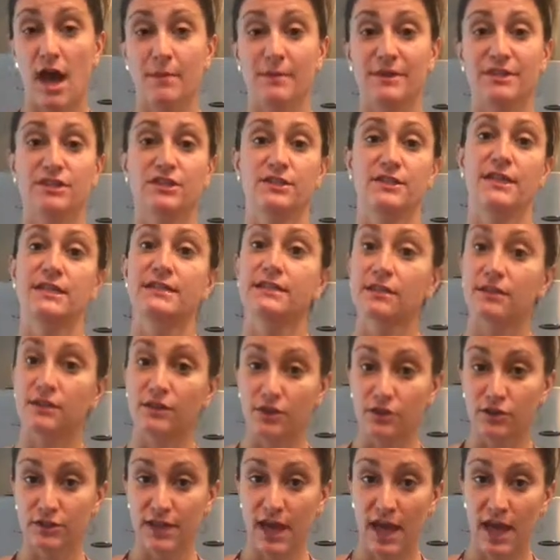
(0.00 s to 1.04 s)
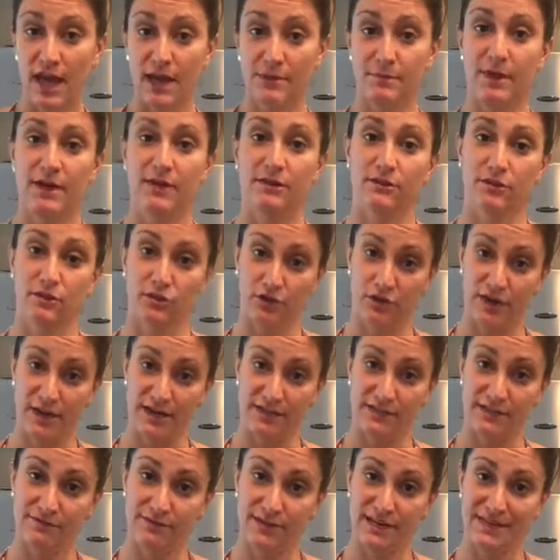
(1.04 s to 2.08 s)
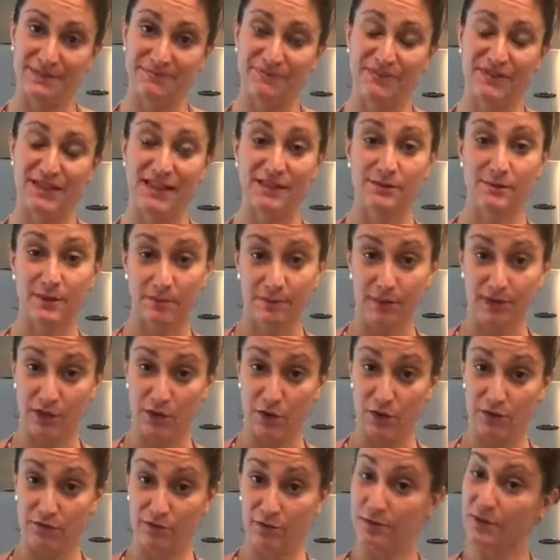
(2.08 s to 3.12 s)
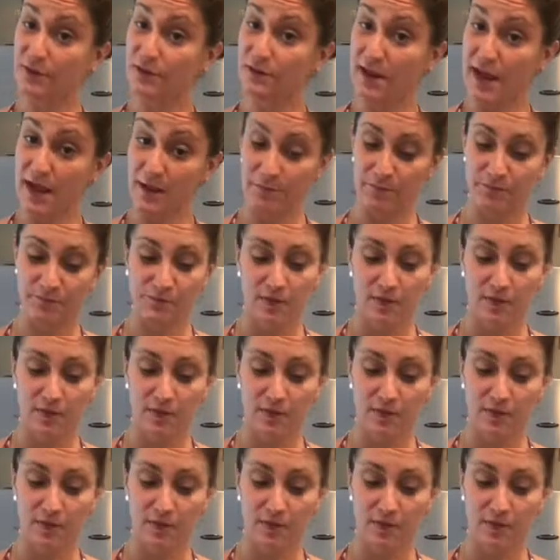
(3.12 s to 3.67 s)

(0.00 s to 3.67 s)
It just takes a little time and a little creativity, and that's what I'm going to go over with you now.